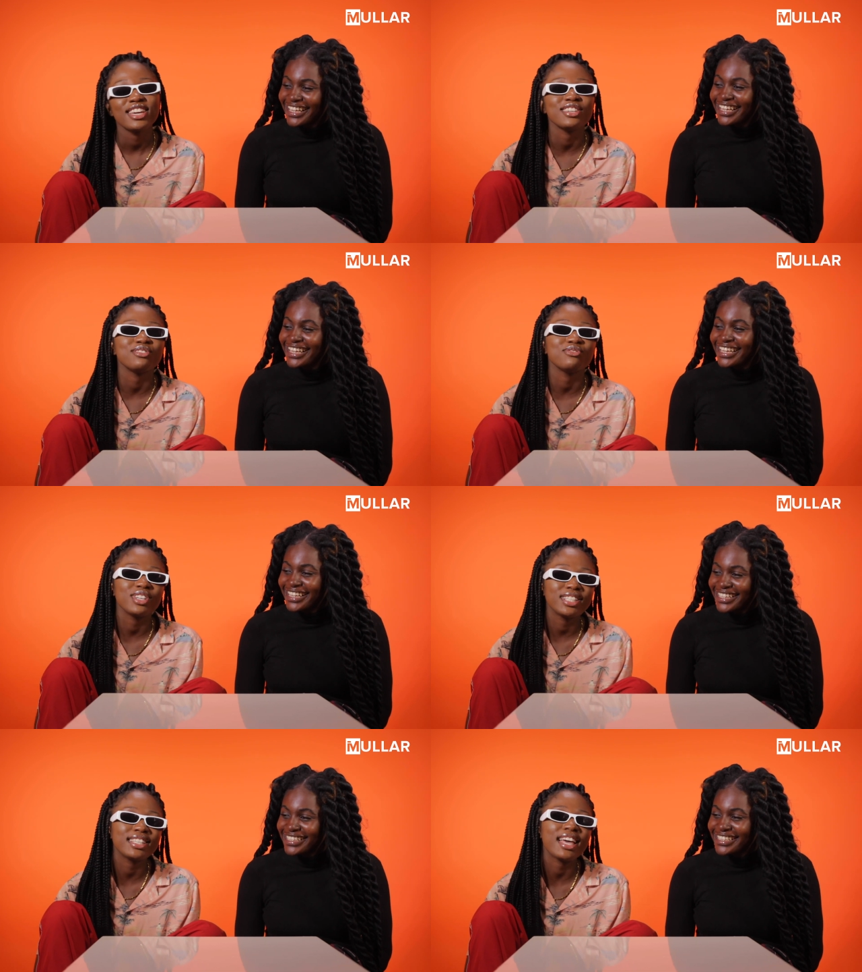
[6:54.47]
Speaker 1: He
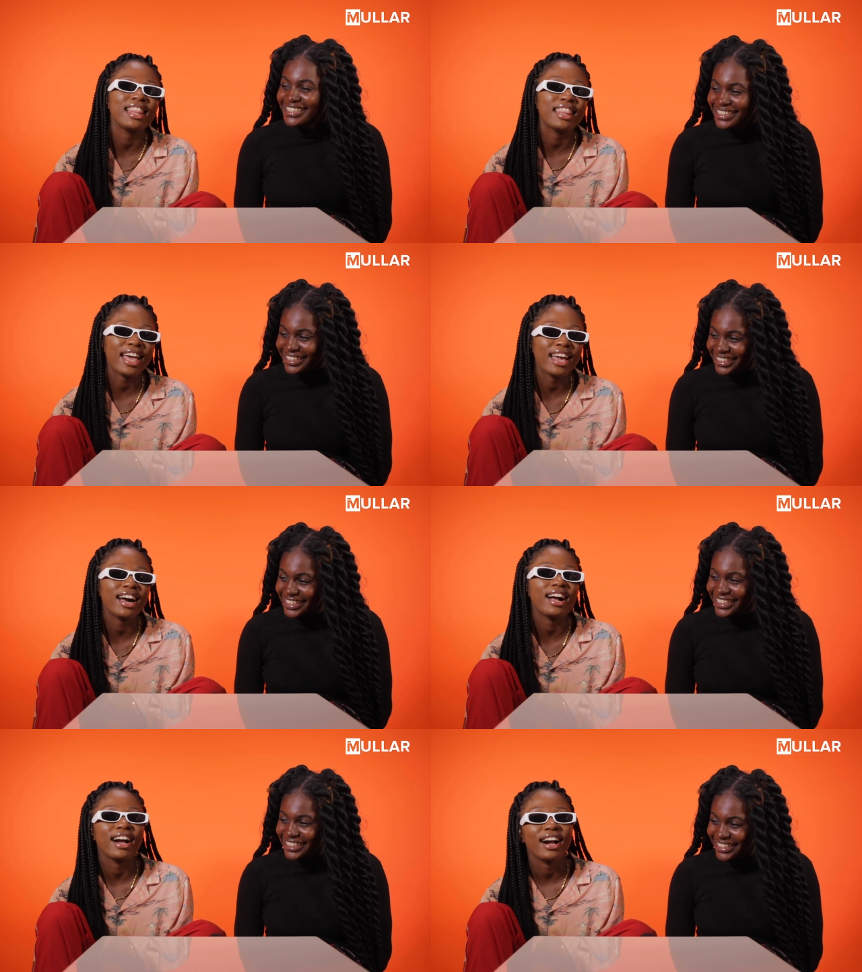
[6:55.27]
wrote a
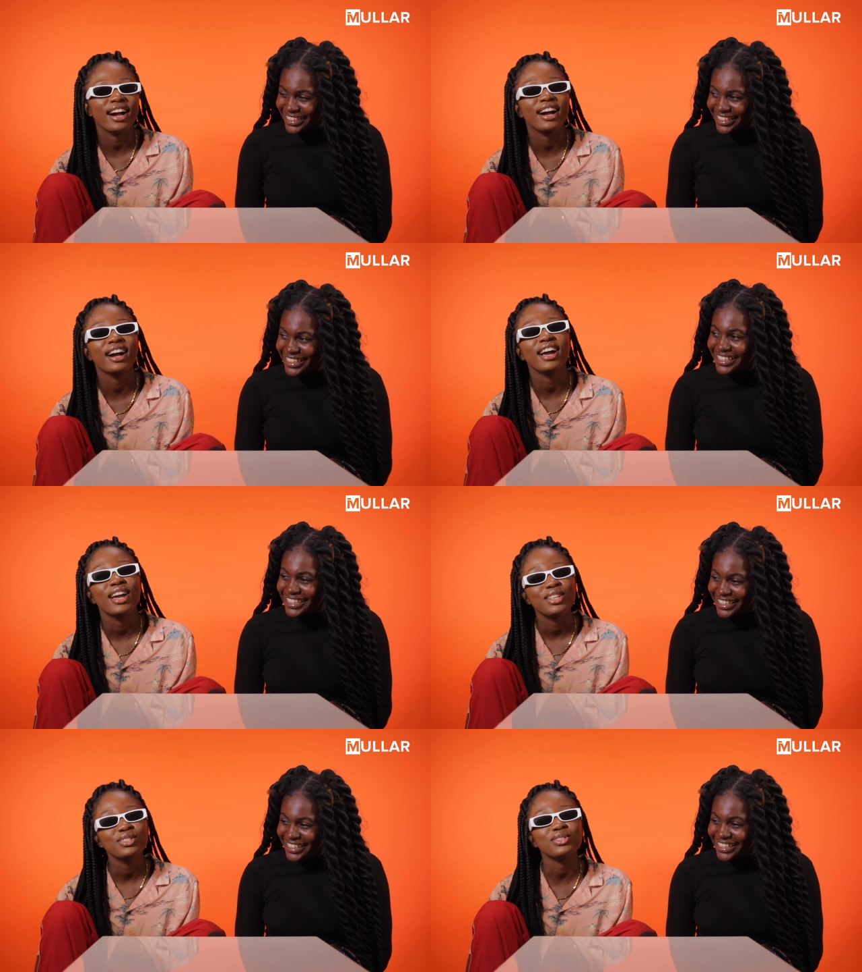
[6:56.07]
letter
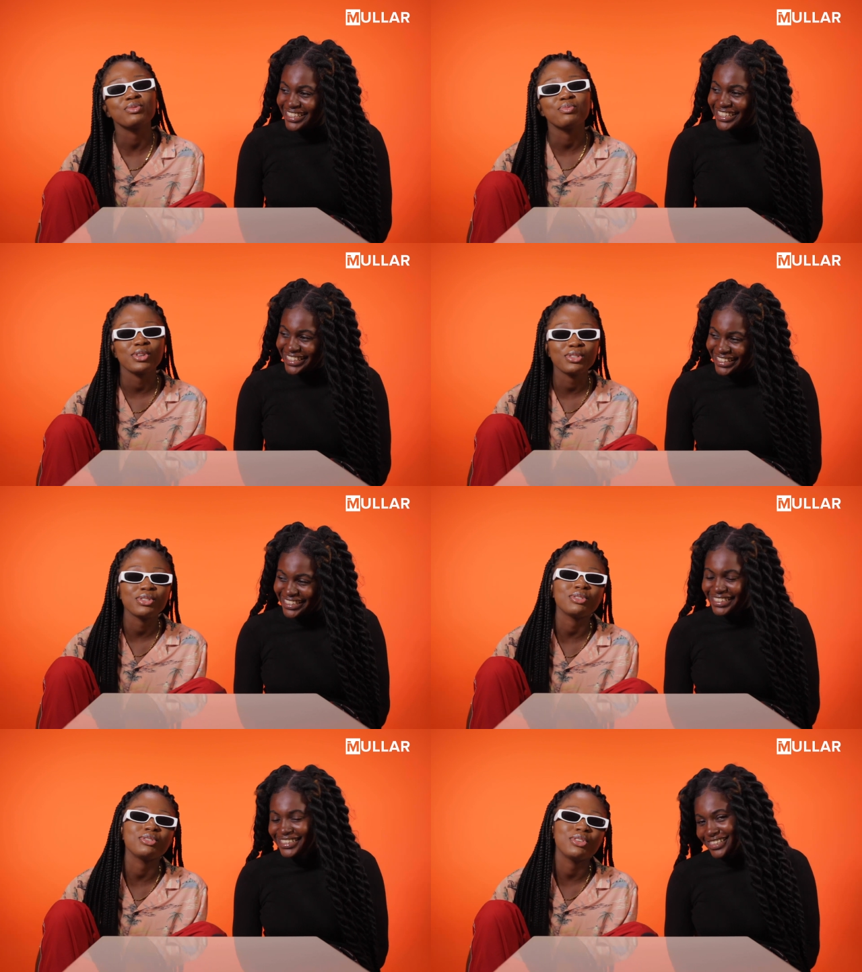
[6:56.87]
to
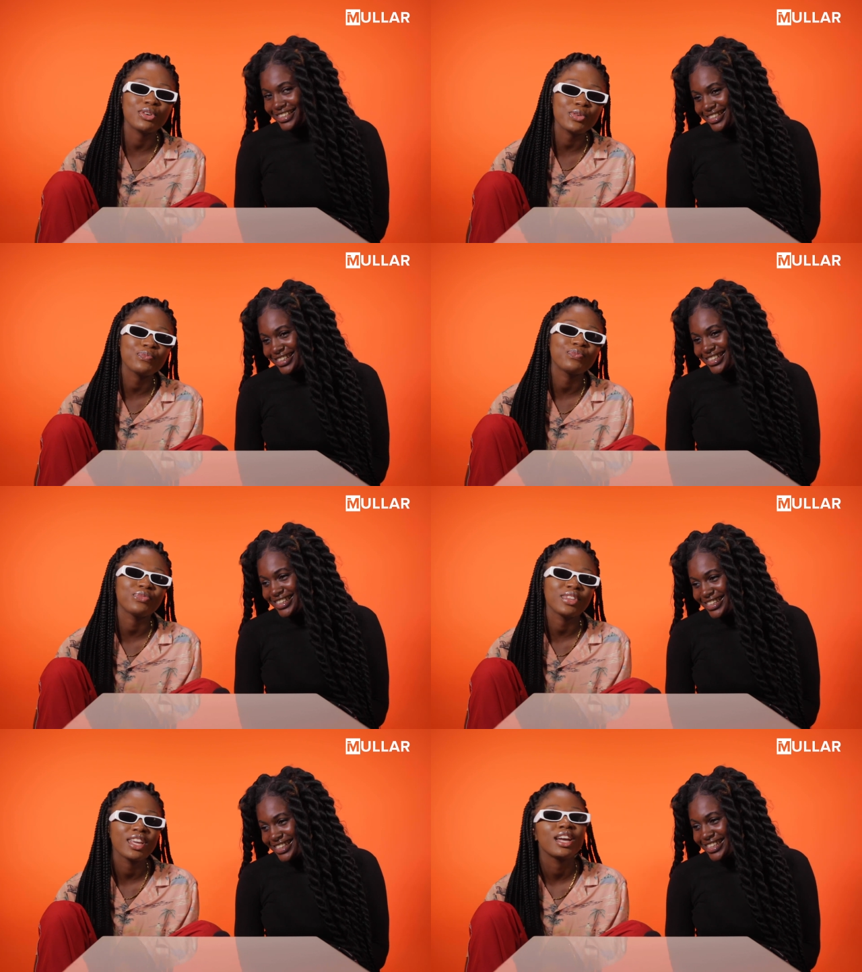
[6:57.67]
post to do,
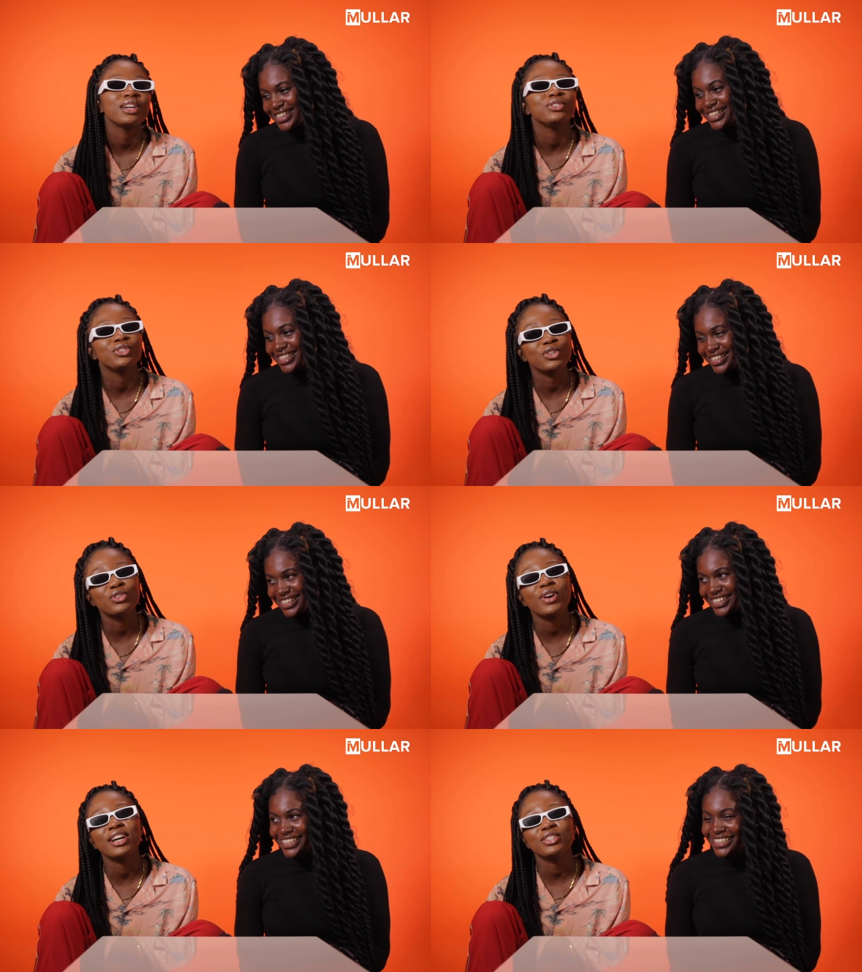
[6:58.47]

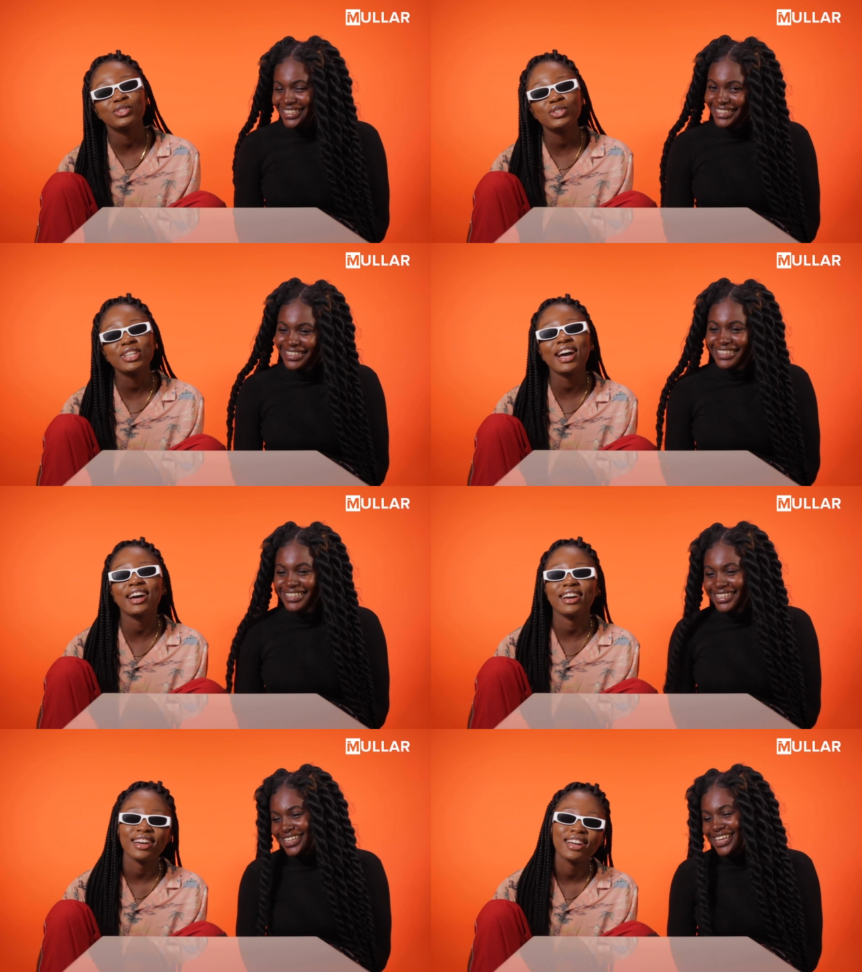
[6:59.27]

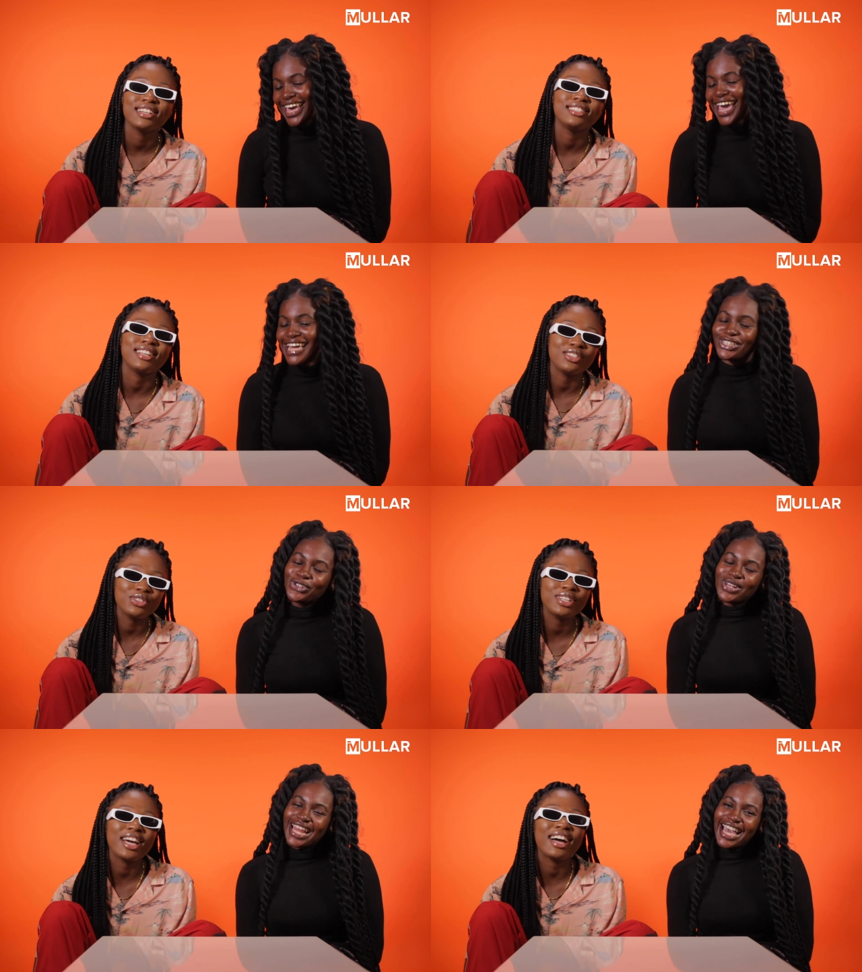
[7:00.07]
Doraduna,
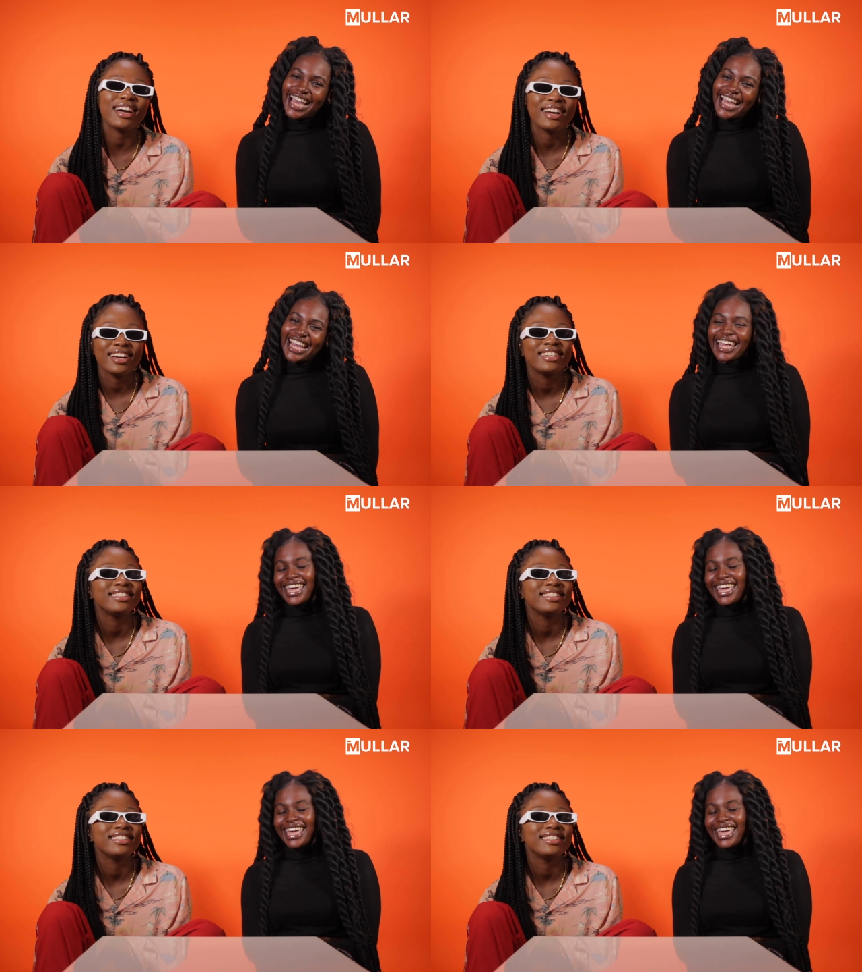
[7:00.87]
Daduna,